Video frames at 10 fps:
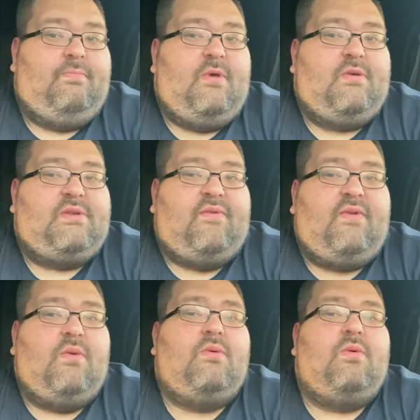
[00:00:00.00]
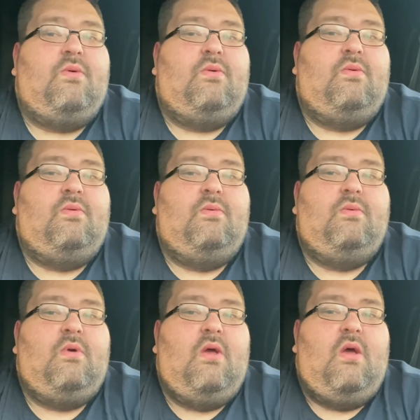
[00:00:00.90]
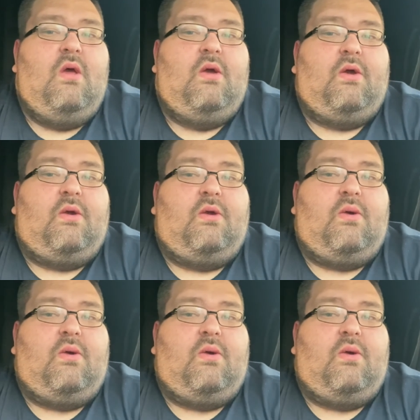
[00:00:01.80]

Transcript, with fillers: those of you who